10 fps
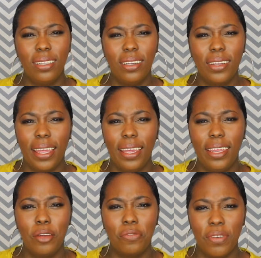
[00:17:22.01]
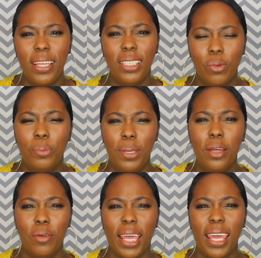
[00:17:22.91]
Okay, your friends will be
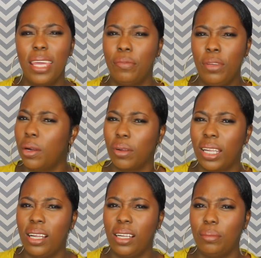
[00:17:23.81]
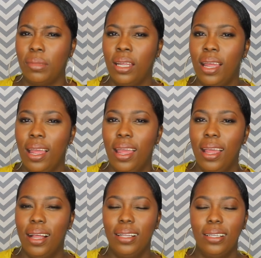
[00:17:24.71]
okay if you don't come.
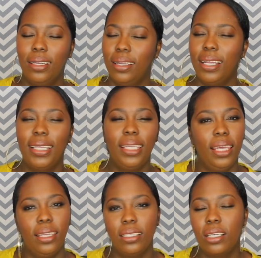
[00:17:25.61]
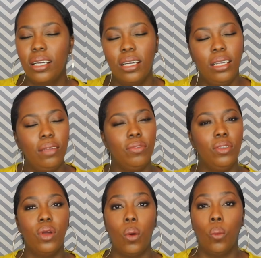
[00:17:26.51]
Again, girl, if you
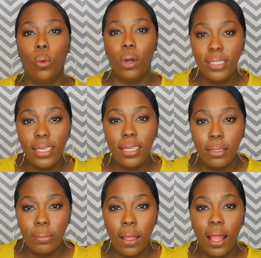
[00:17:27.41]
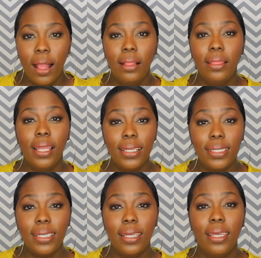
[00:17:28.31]
don't want him,
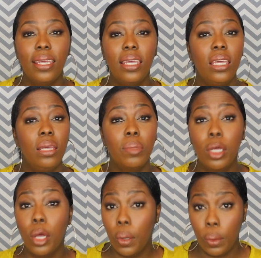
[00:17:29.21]
let him go.